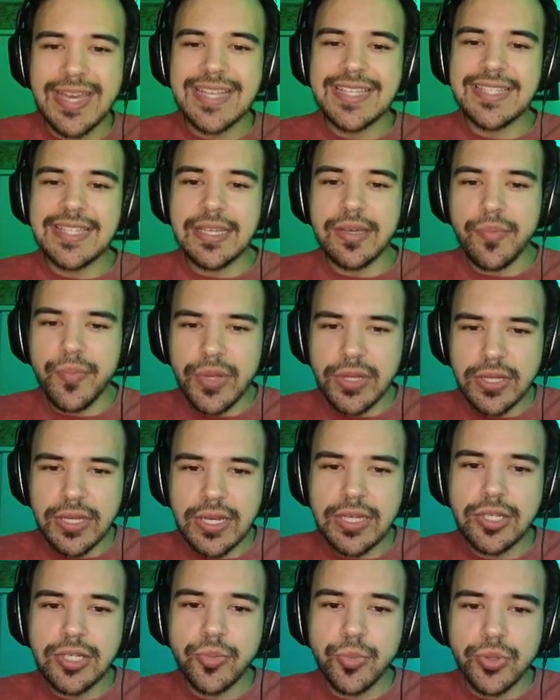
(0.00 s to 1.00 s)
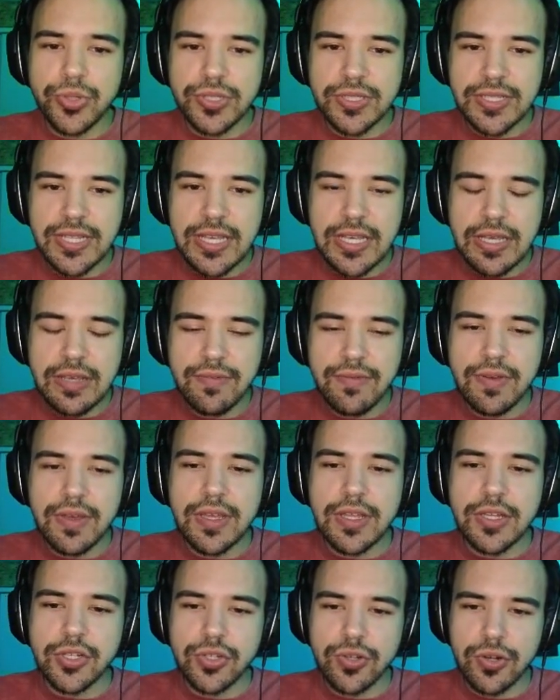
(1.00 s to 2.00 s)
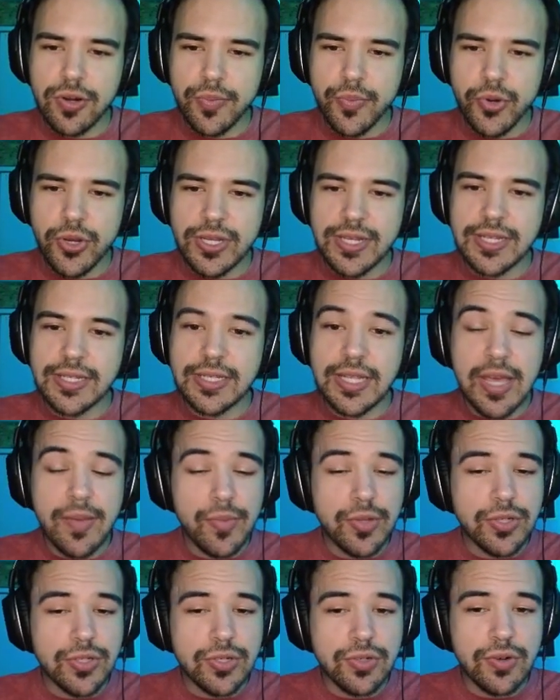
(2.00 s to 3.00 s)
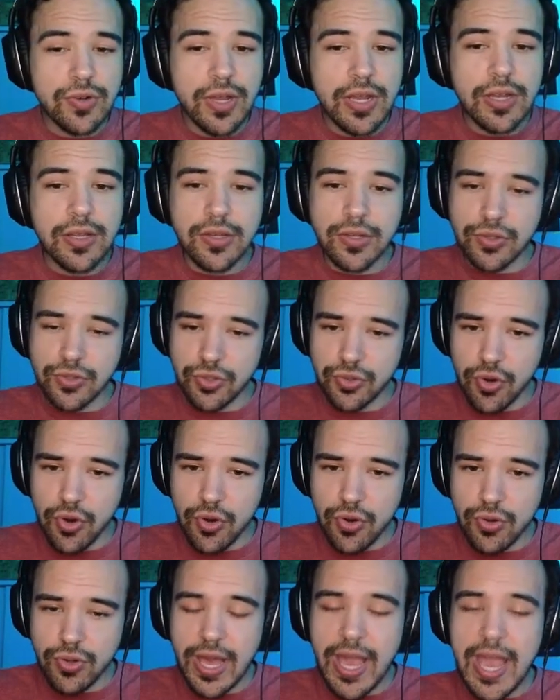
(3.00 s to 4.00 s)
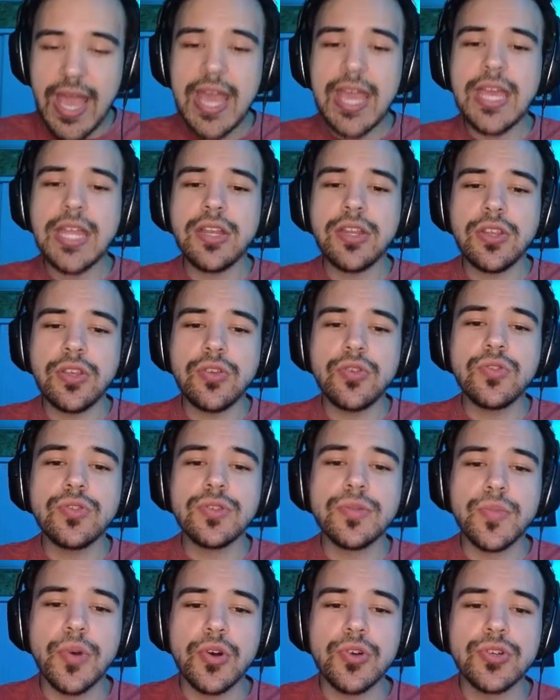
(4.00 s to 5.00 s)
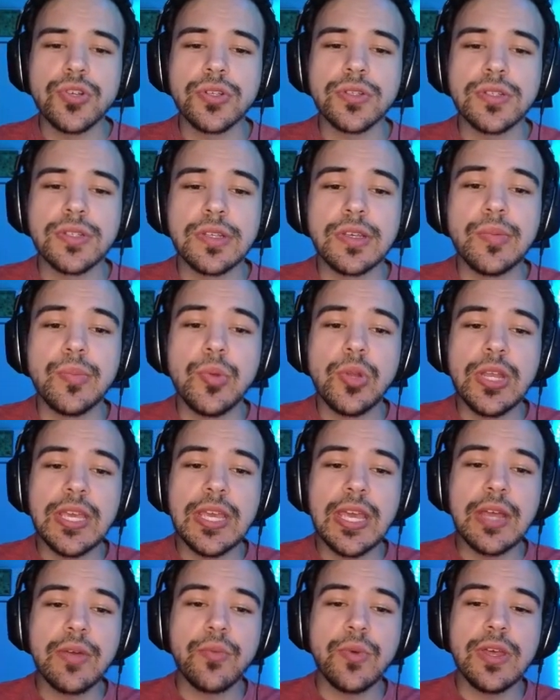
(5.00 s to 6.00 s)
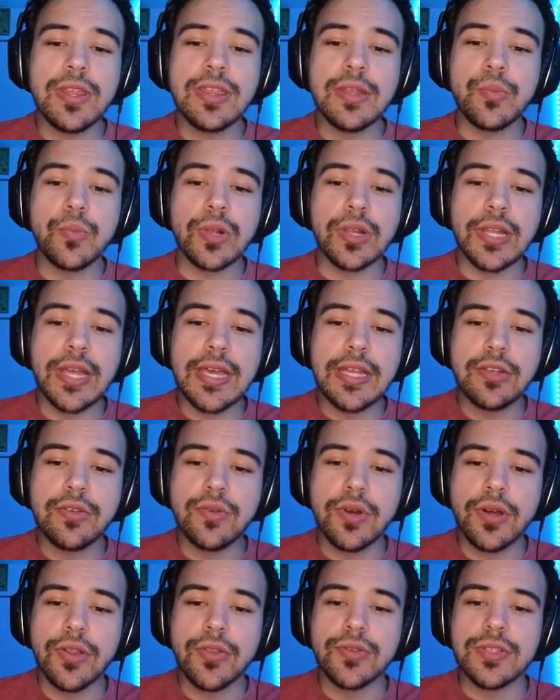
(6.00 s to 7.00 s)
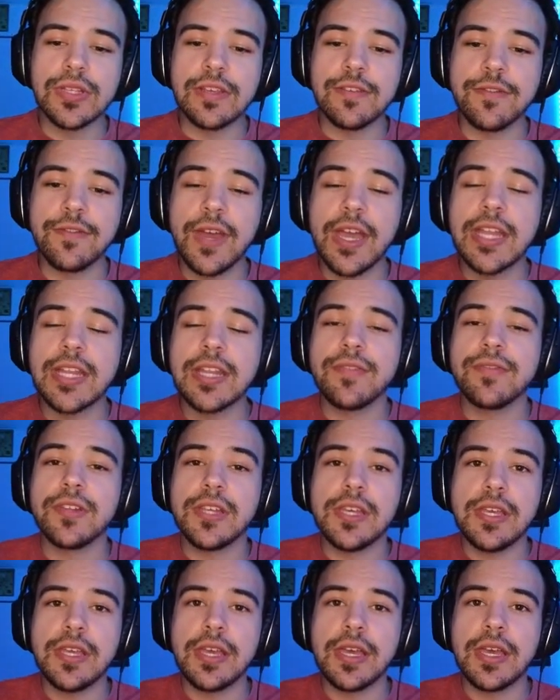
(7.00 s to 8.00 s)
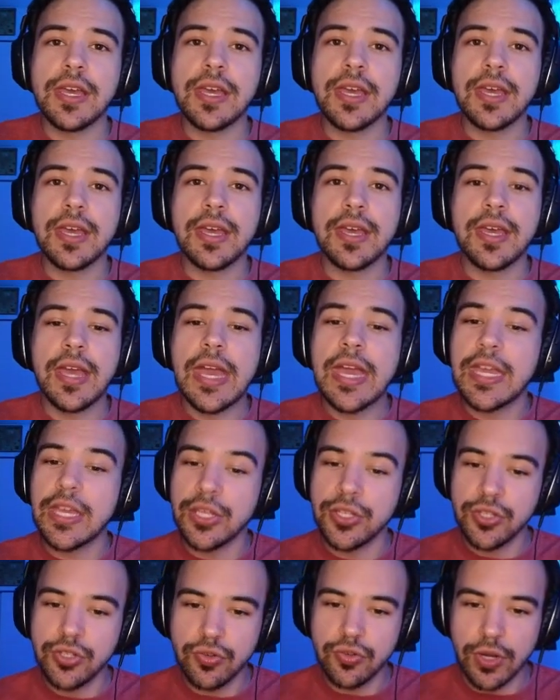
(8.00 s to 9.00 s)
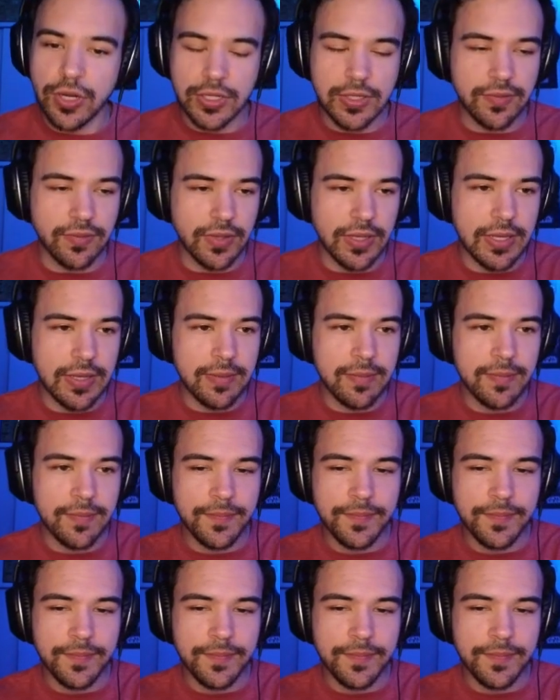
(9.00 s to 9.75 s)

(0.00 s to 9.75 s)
is the ability to perceive, interpret, demonstrate, control, and use emotions to communicate with and relate to others effectively and constructively.